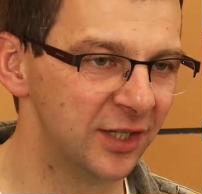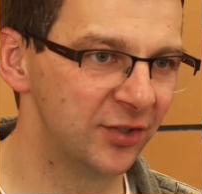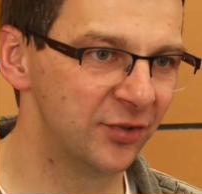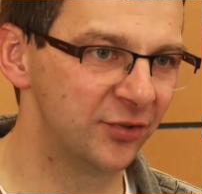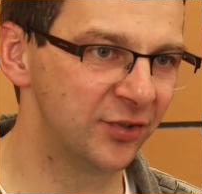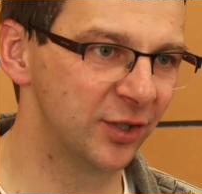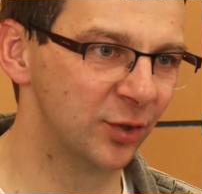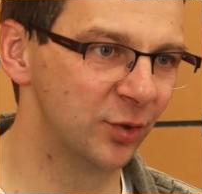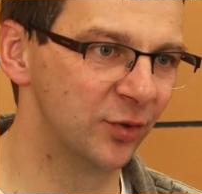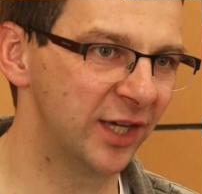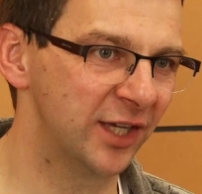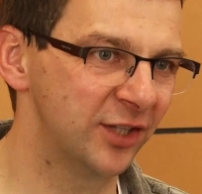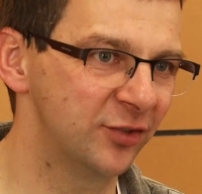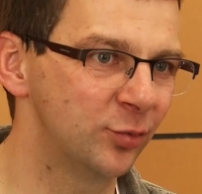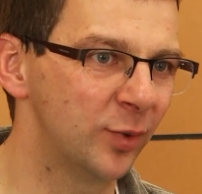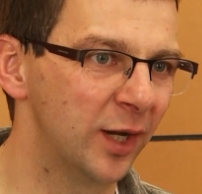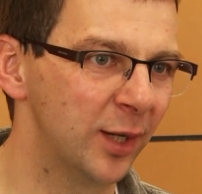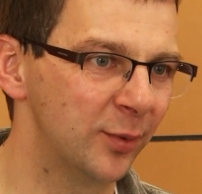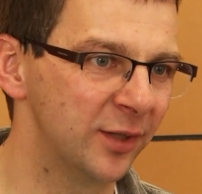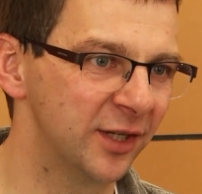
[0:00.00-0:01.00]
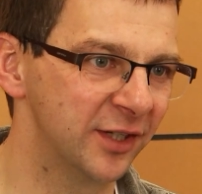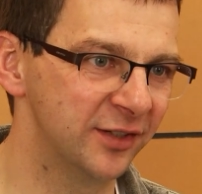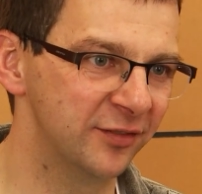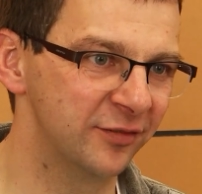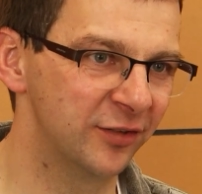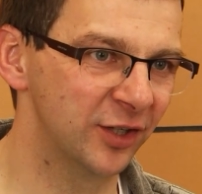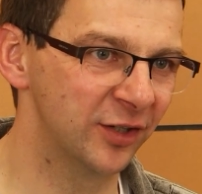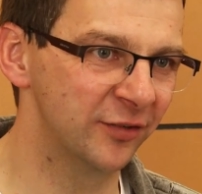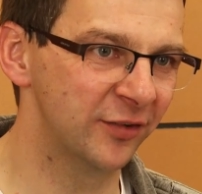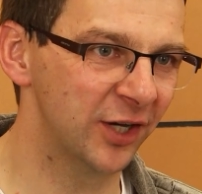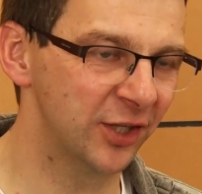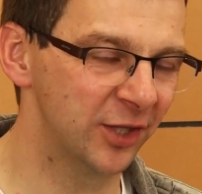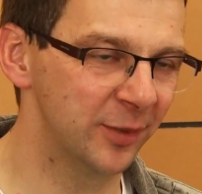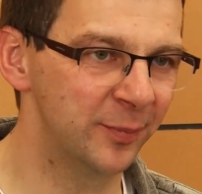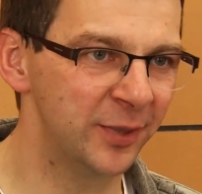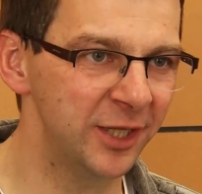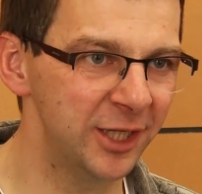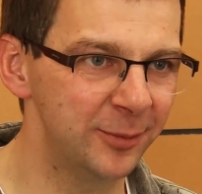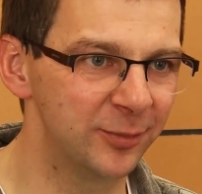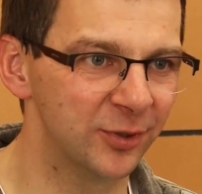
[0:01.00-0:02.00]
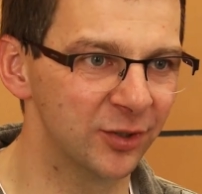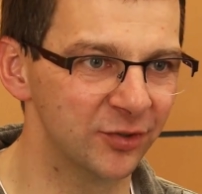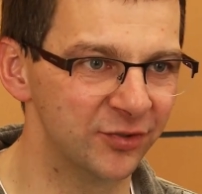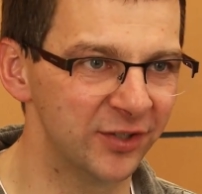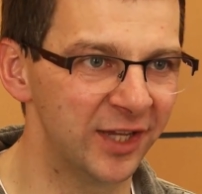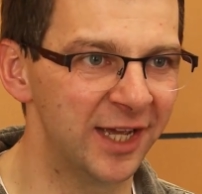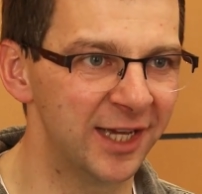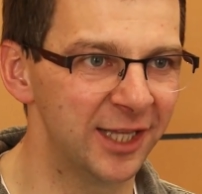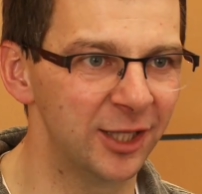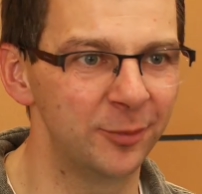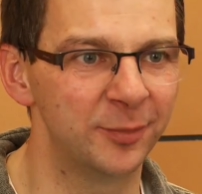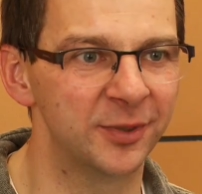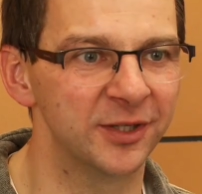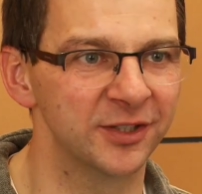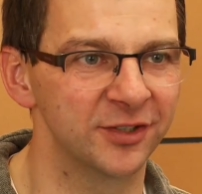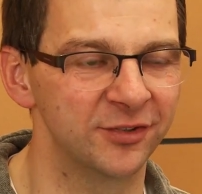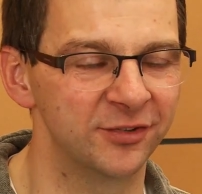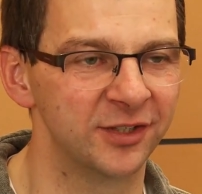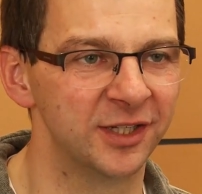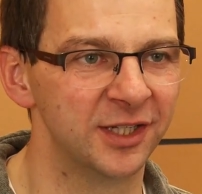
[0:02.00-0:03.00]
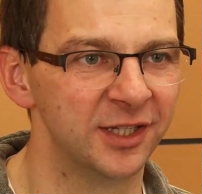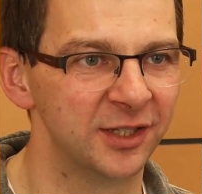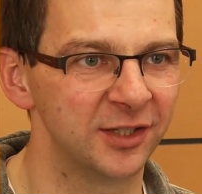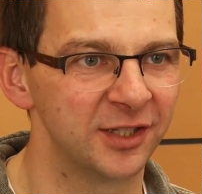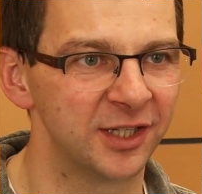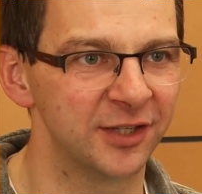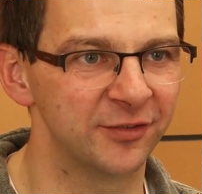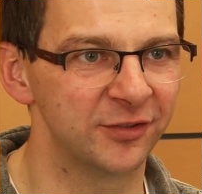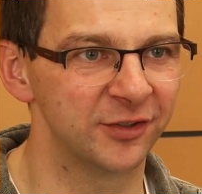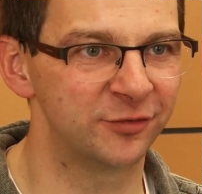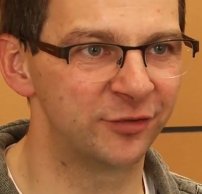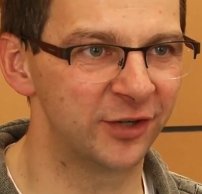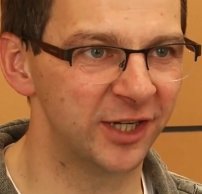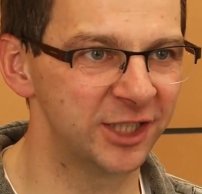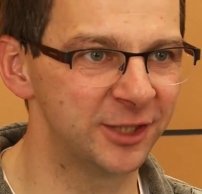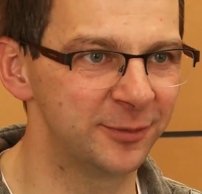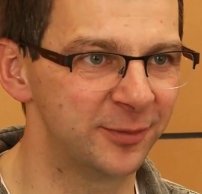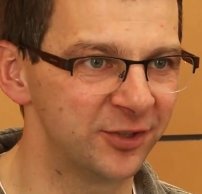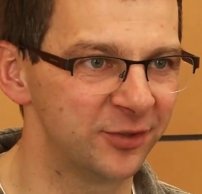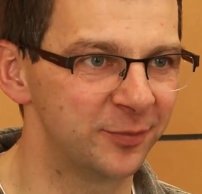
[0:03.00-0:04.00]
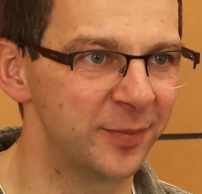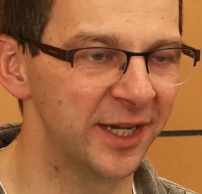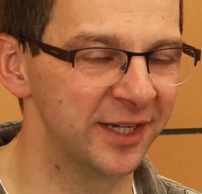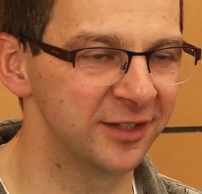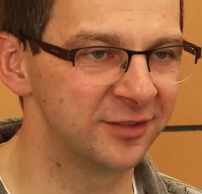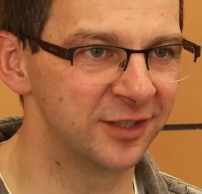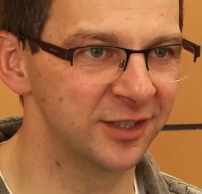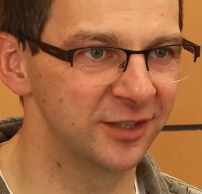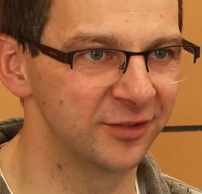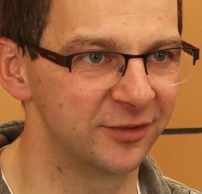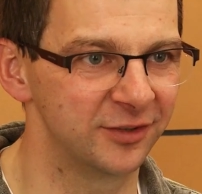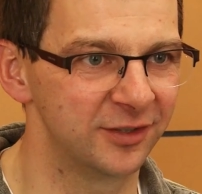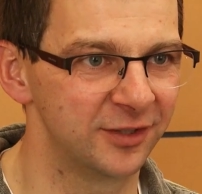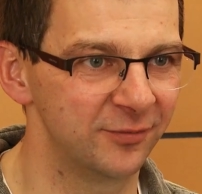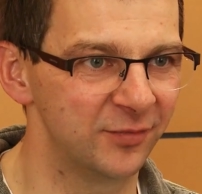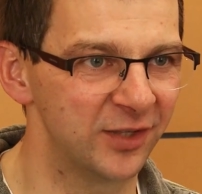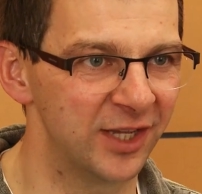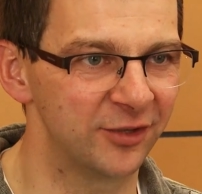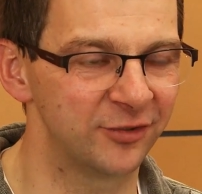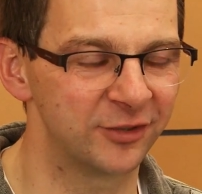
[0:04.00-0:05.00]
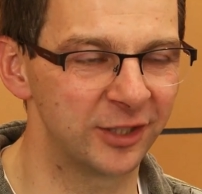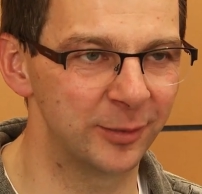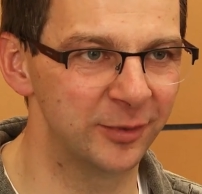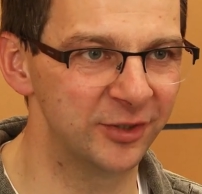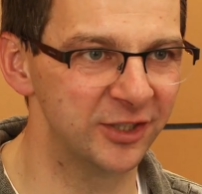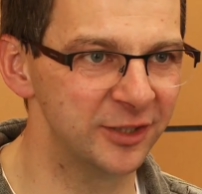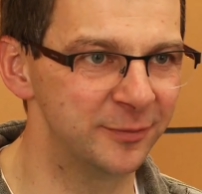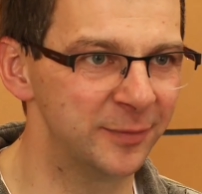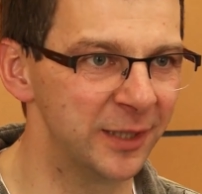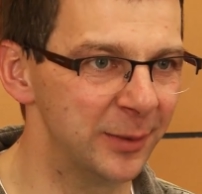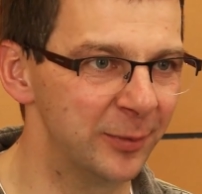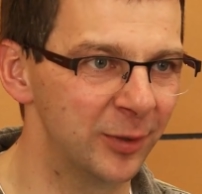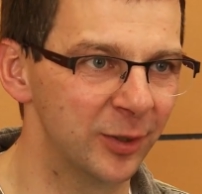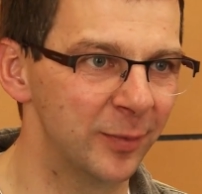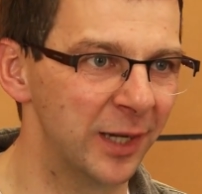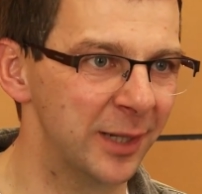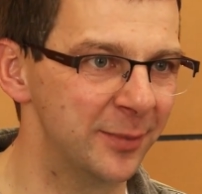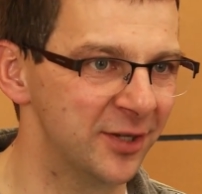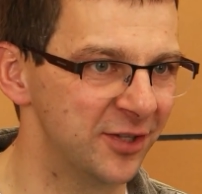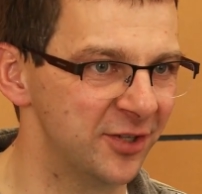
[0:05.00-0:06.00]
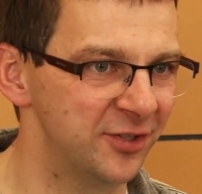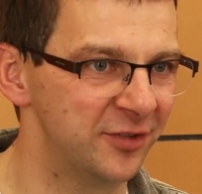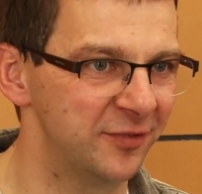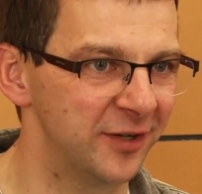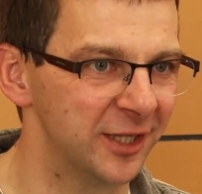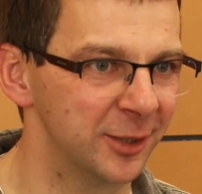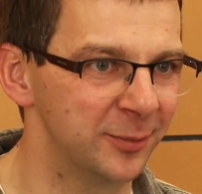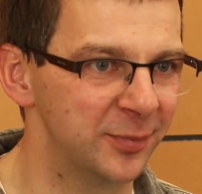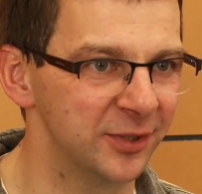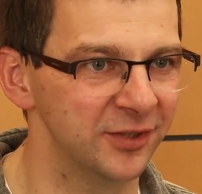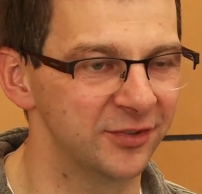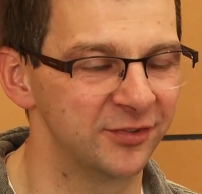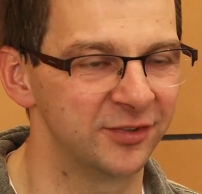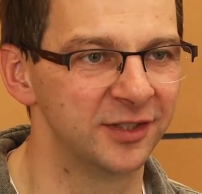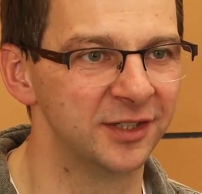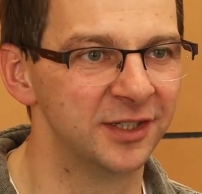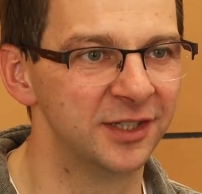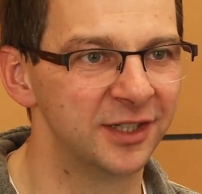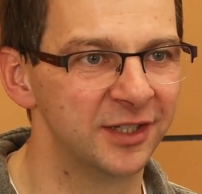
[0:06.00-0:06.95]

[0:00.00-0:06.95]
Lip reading: So that's where we involve other people to help us give a fresh perspective. Now, some of these people might be other developers.